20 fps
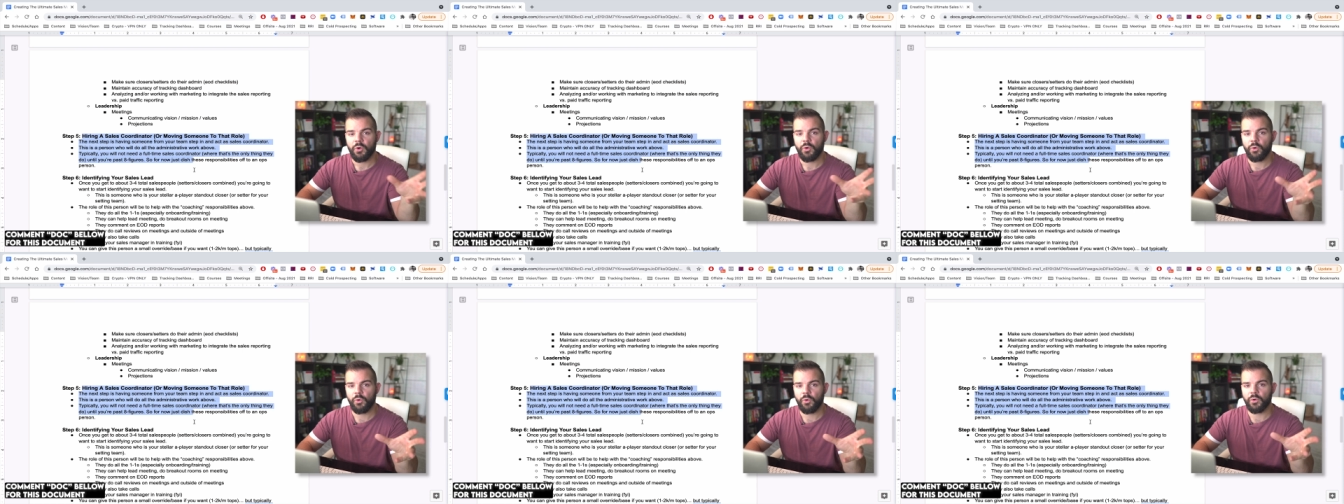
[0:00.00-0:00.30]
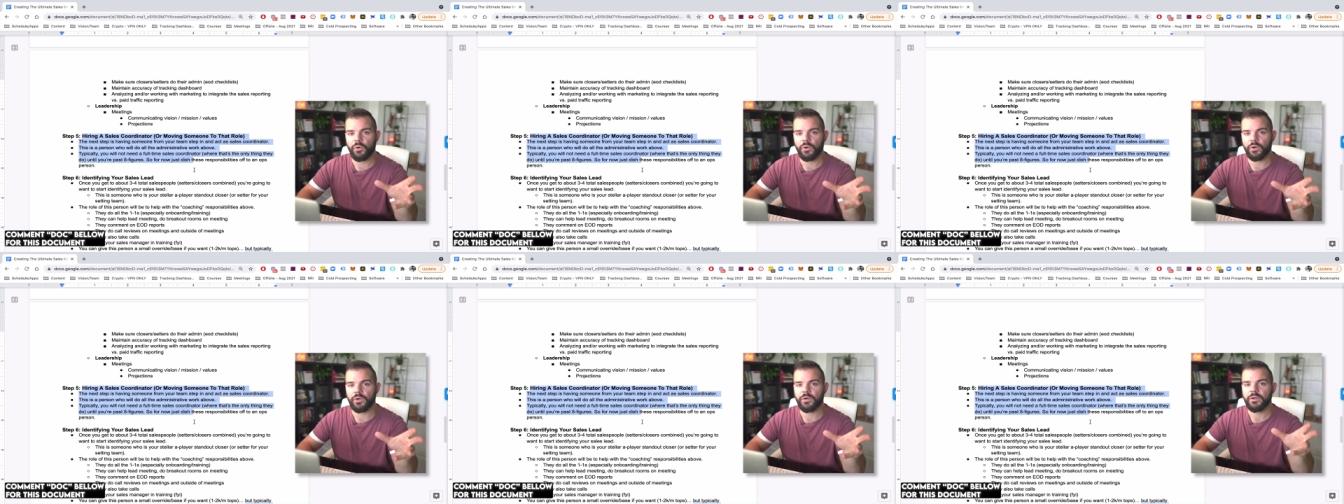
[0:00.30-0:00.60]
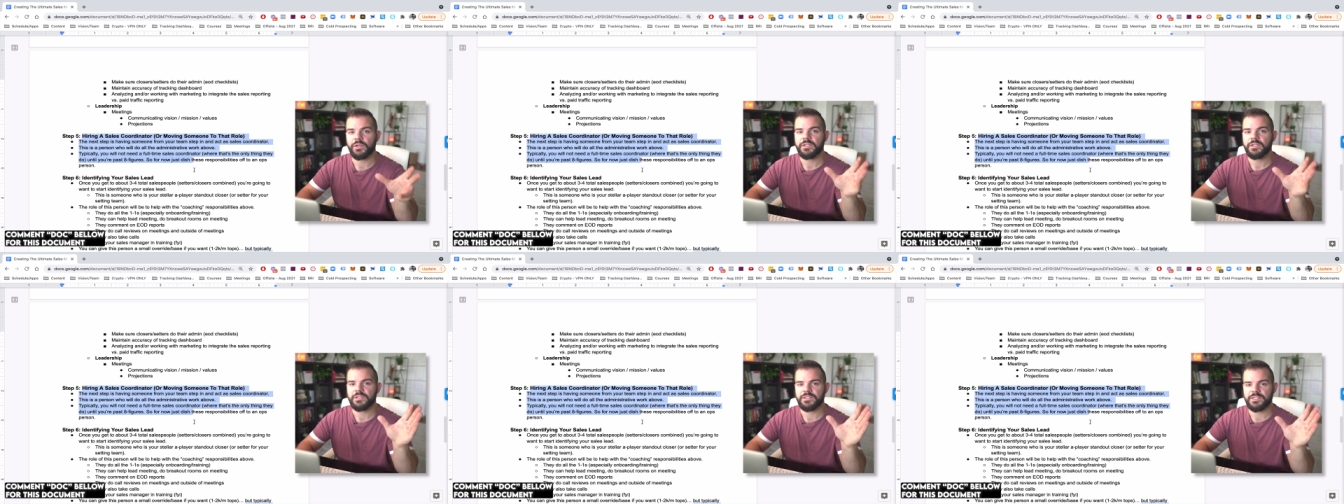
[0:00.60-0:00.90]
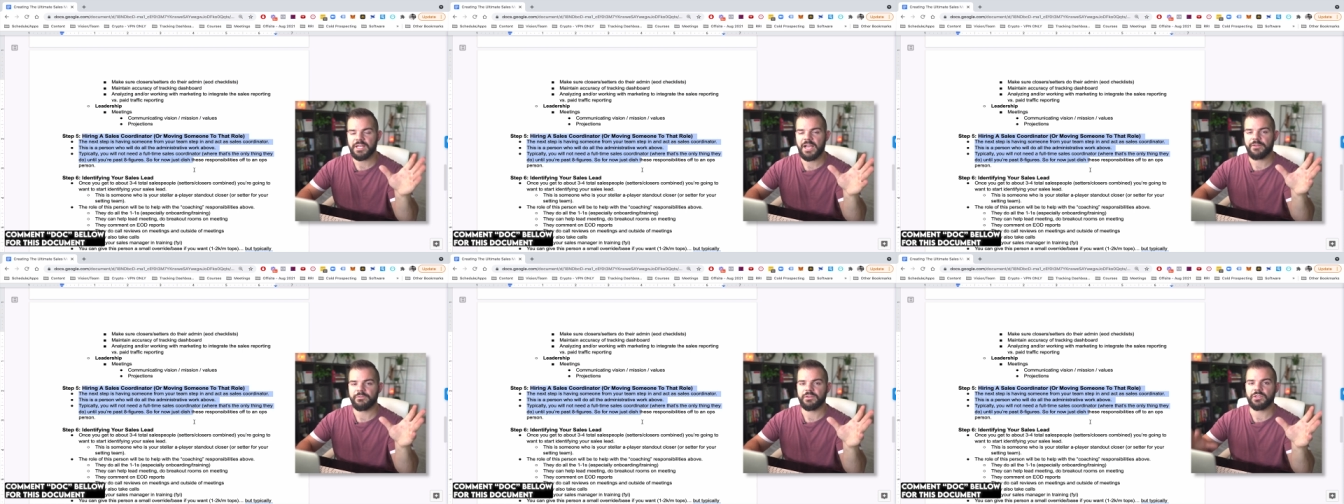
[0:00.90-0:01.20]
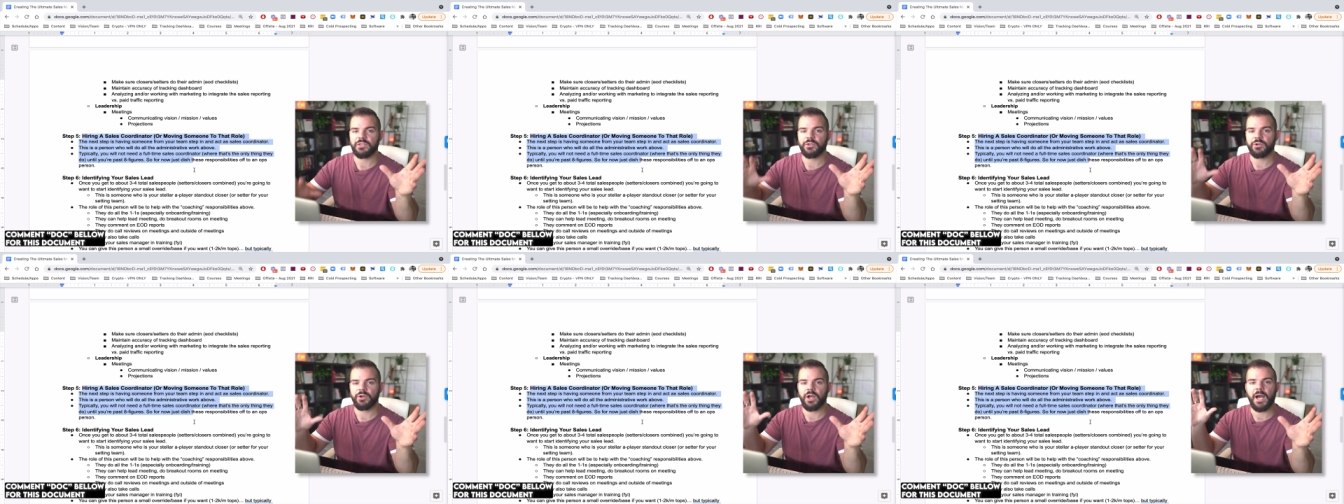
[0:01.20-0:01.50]
or just
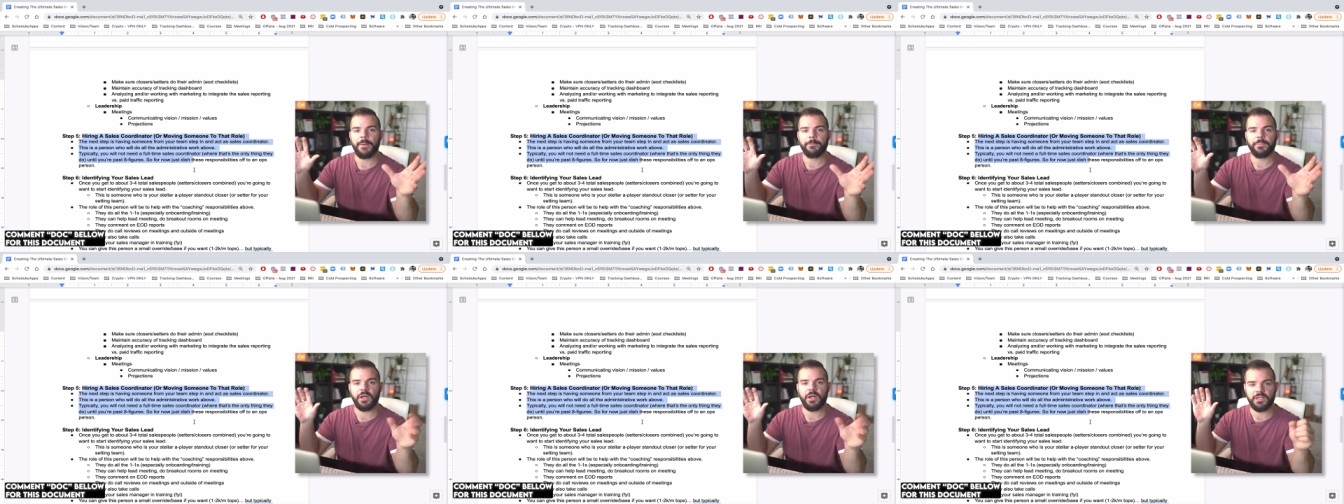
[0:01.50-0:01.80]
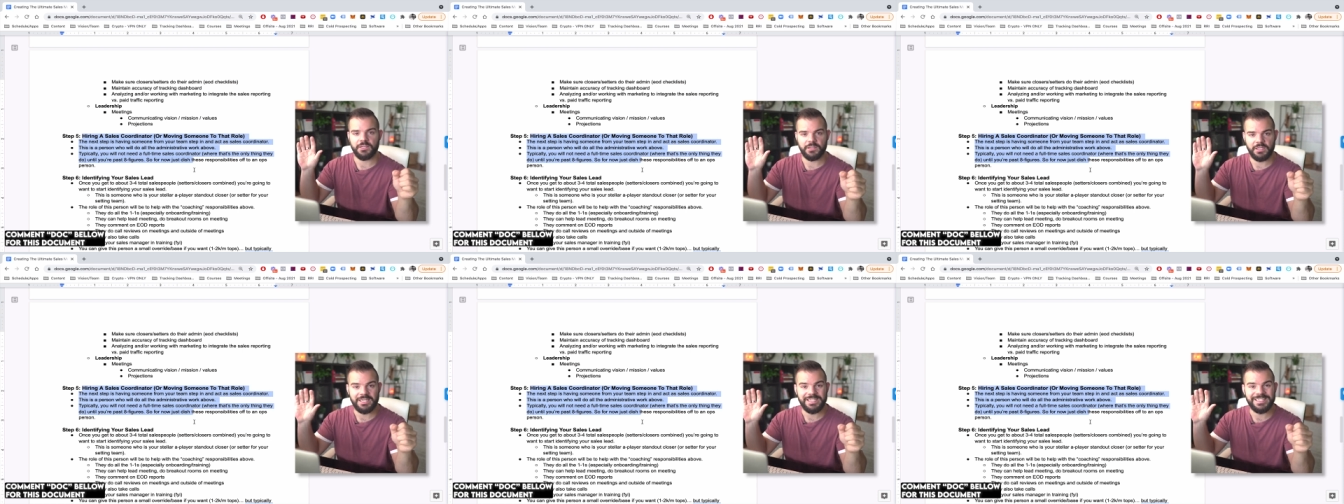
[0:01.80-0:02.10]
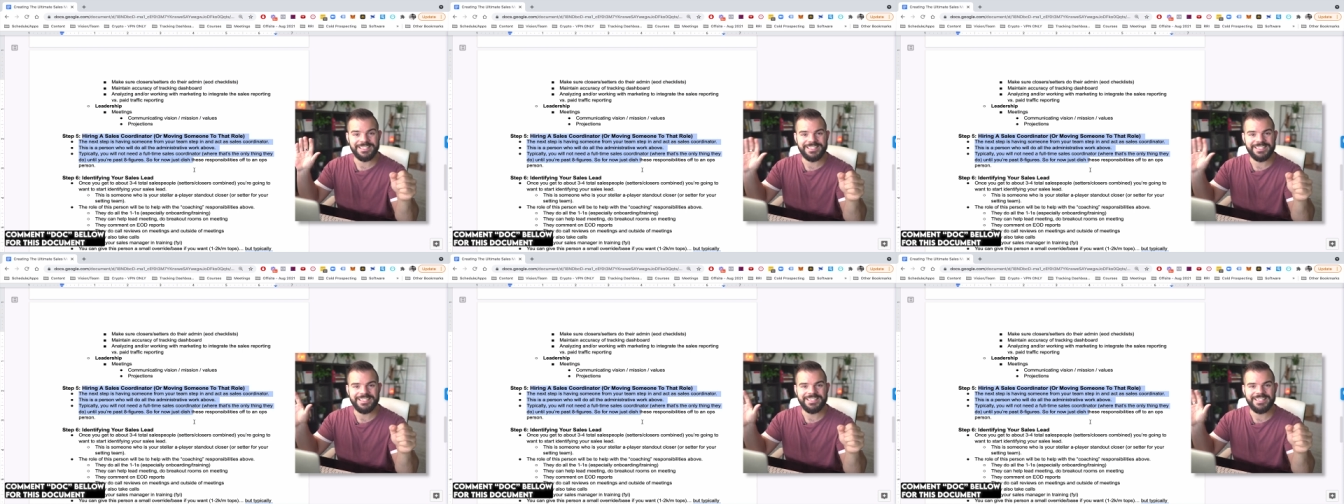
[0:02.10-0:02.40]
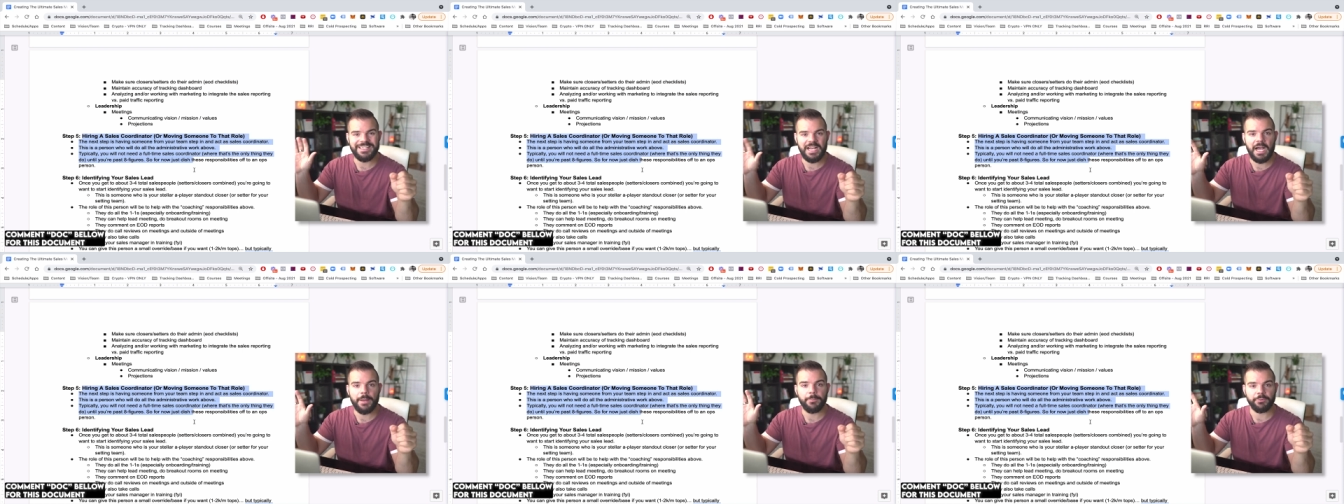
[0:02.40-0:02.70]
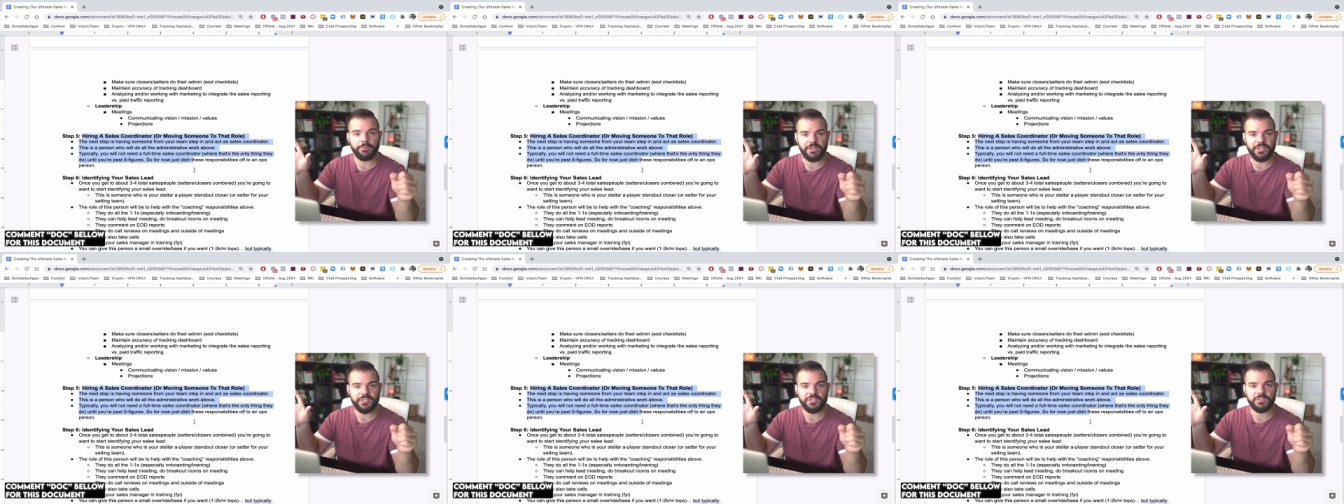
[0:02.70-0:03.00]
having your up uh, an existing
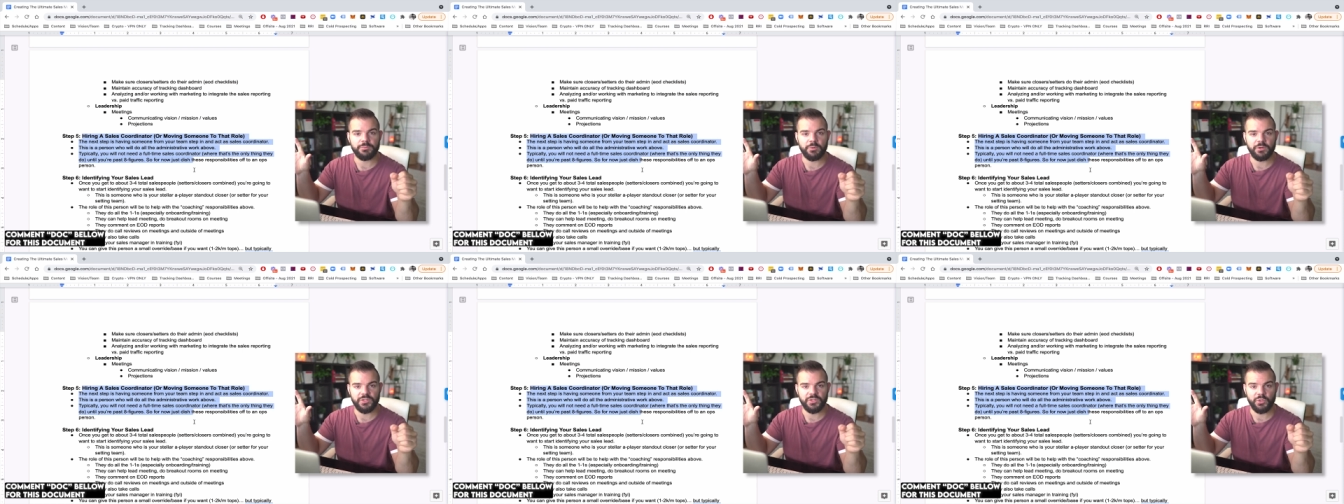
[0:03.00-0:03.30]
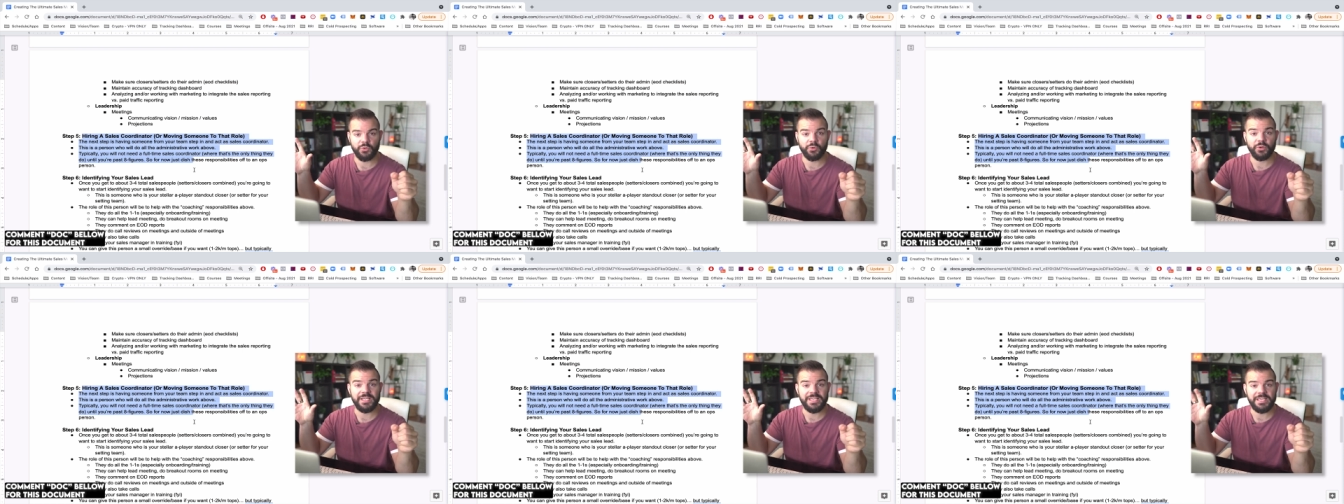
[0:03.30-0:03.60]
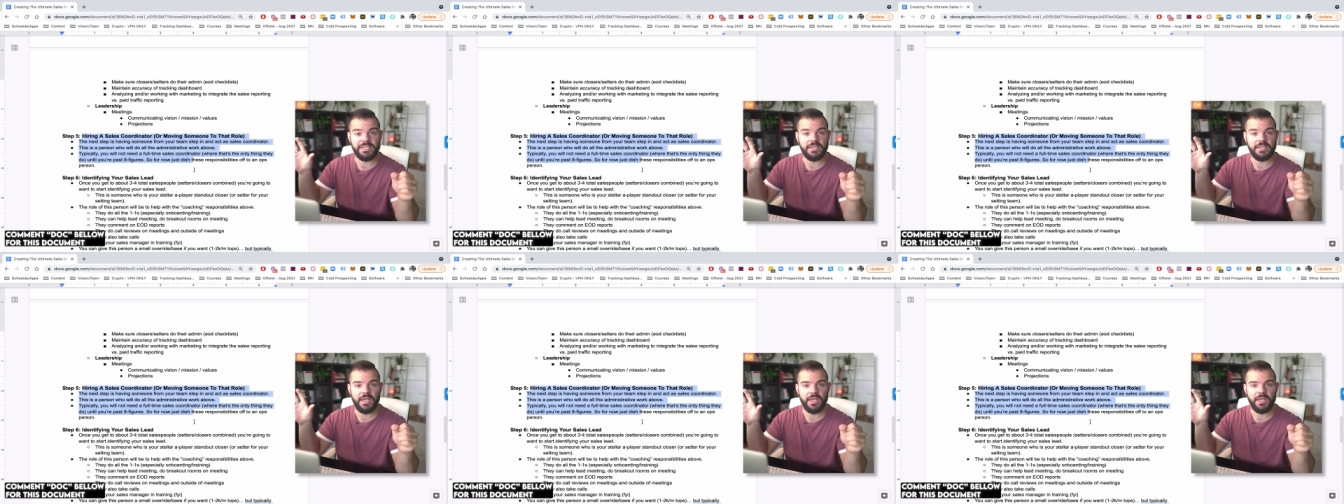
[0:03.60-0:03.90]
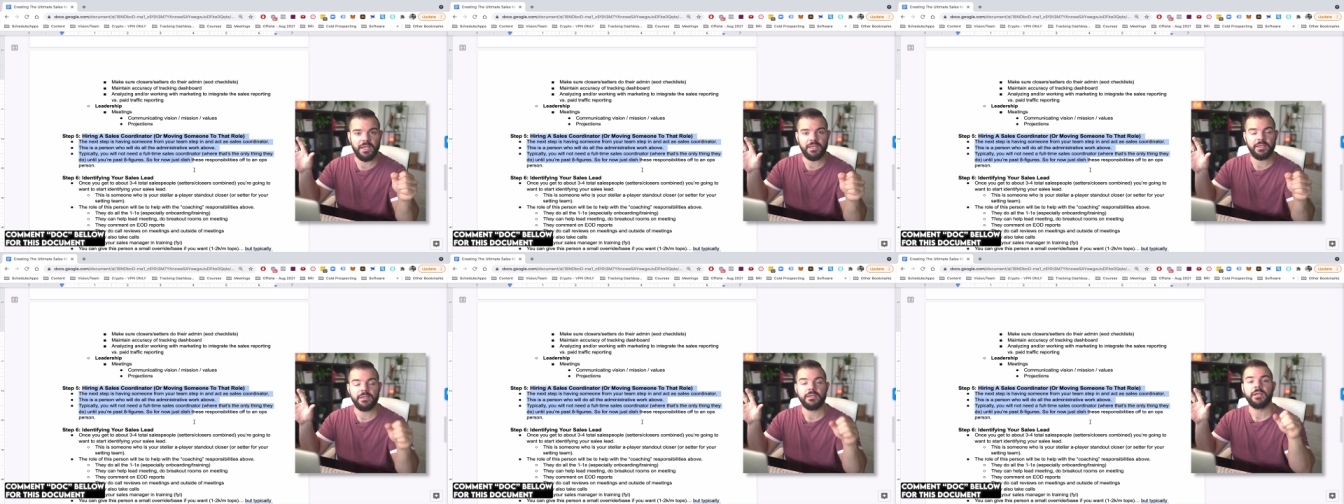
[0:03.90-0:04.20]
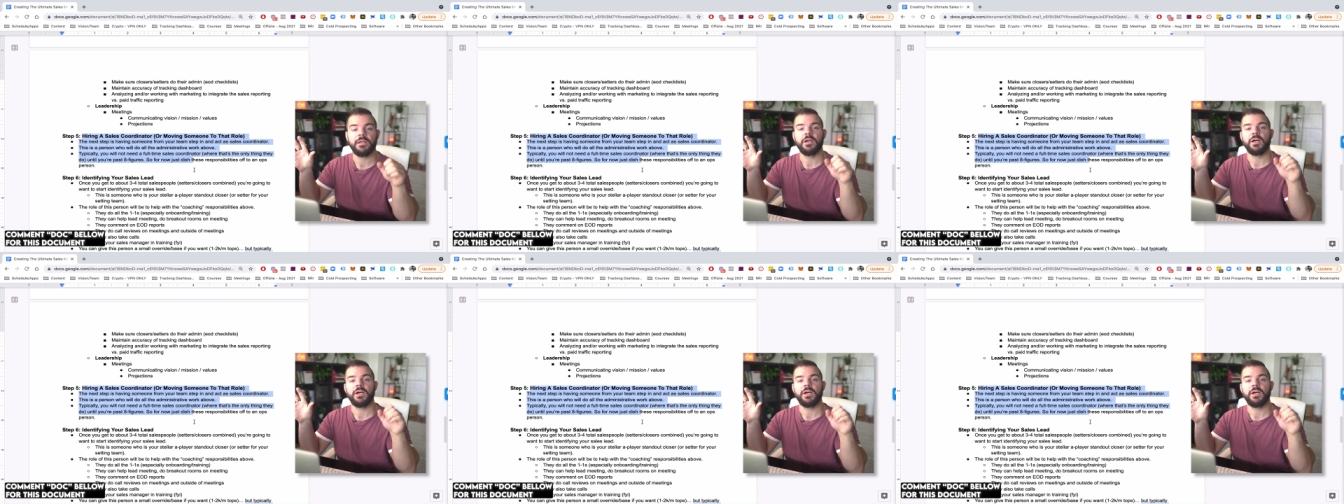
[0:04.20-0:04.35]
operations person or ea